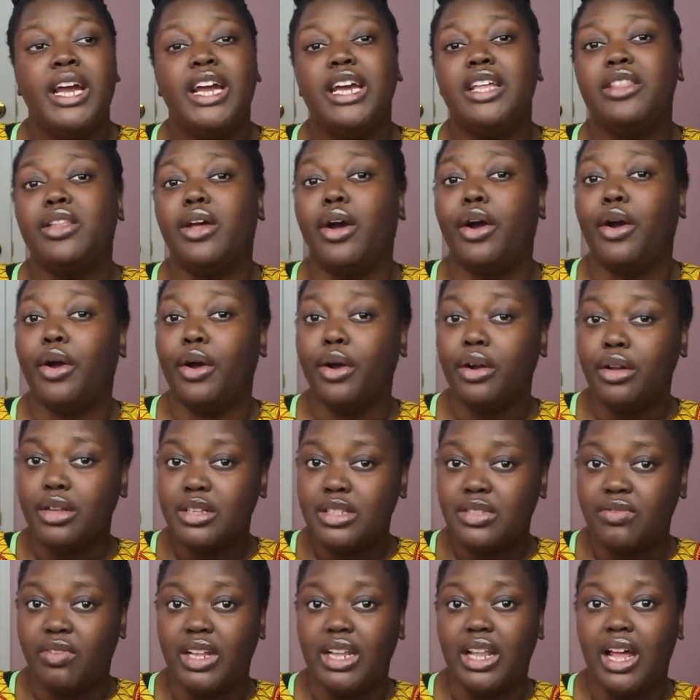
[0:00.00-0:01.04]
In the
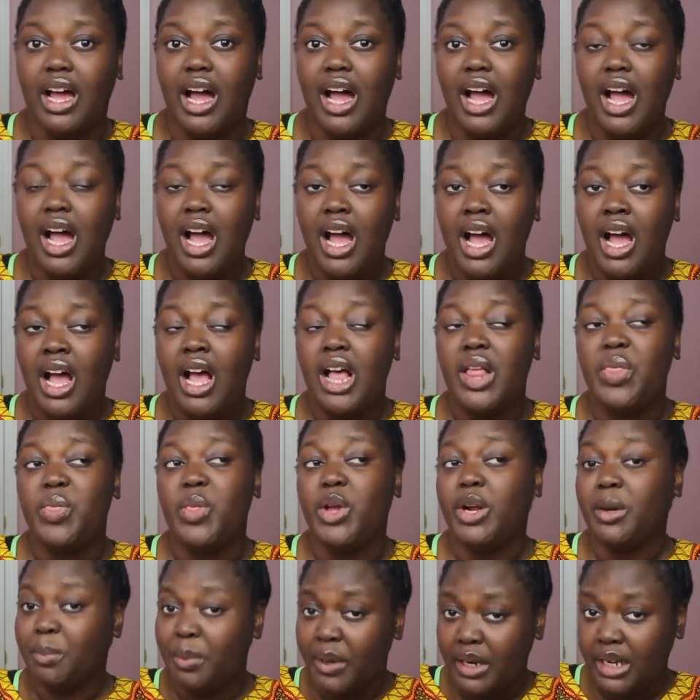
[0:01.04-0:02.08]
girls' villa,
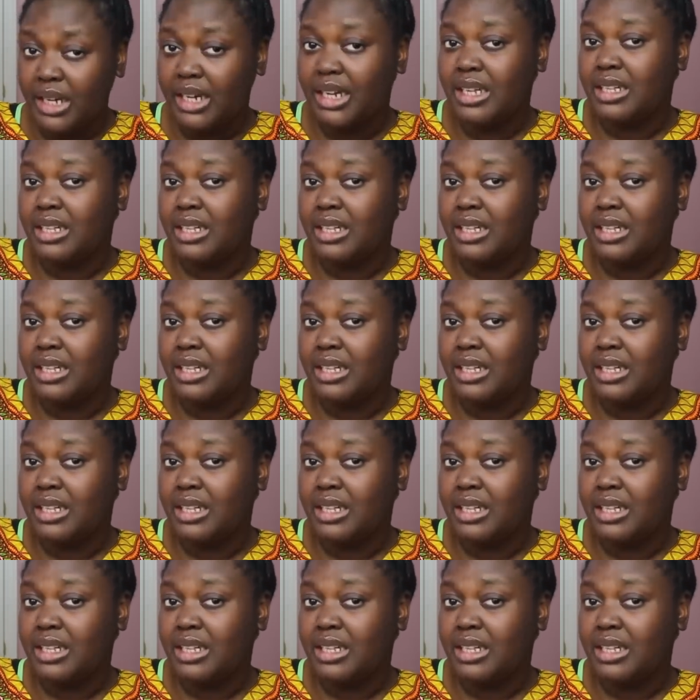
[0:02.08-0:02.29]
they're pretty